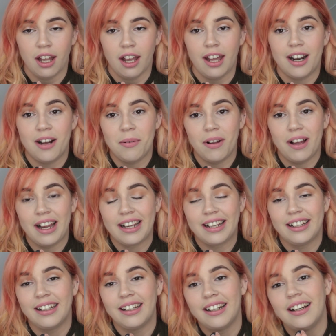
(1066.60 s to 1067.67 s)
And I'm like,
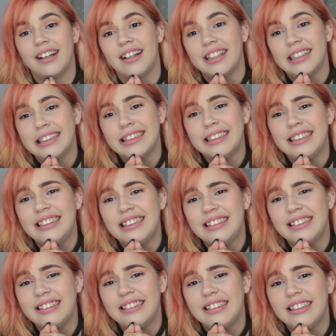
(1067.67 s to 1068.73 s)

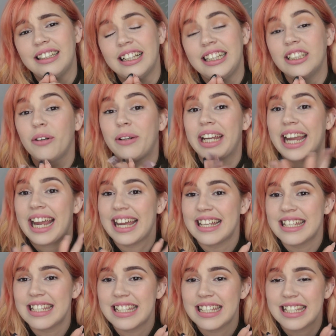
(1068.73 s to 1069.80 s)
at least I'll get
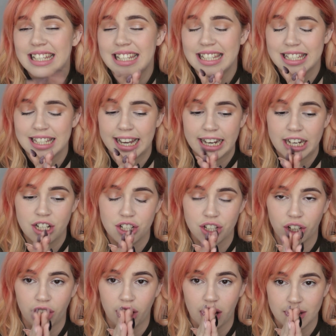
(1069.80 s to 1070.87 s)
answers at the stage. So
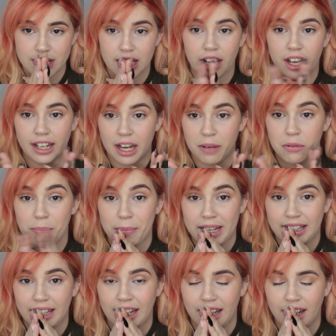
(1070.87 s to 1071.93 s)
I was like, okay, we'll be
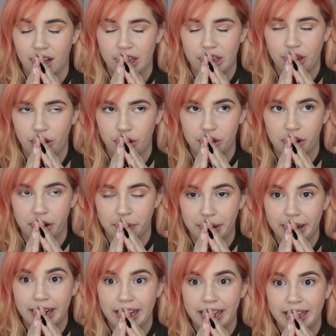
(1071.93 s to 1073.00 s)
there. And I knew straight
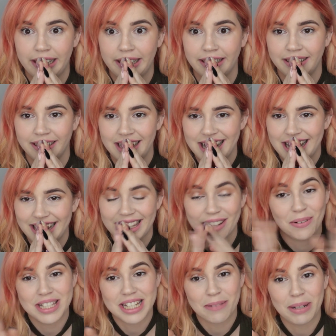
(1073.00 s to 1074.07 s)
away that it
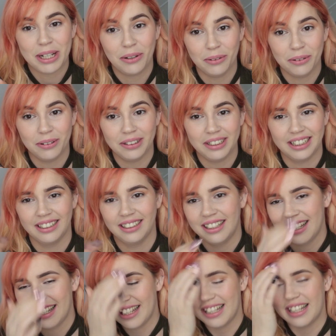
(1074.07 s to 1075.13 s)
wasn't gonna be good,
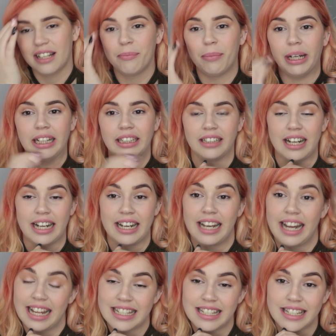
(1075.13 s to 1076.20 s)
but I needed
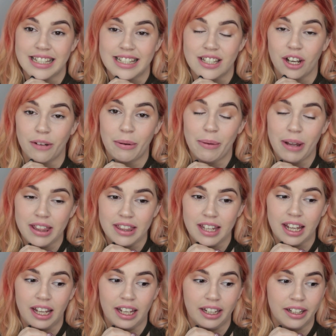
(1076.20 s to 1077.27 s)
answers. So we went
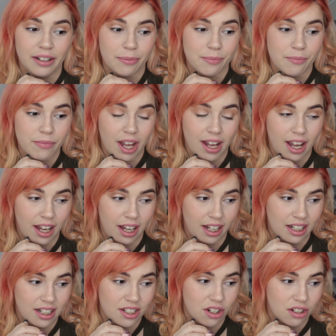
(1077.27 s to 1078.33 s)
there
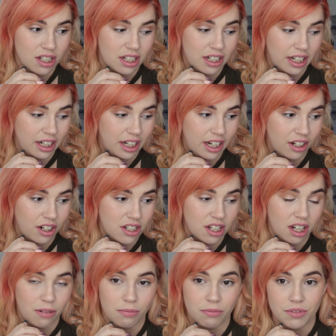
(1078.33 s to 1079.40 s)
and Dr. Nick, he goes,
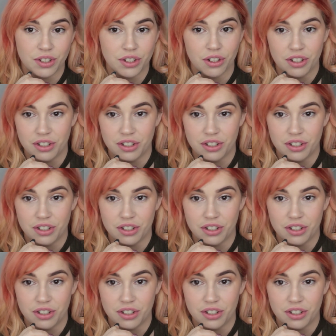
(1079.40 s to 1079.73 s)
I'm so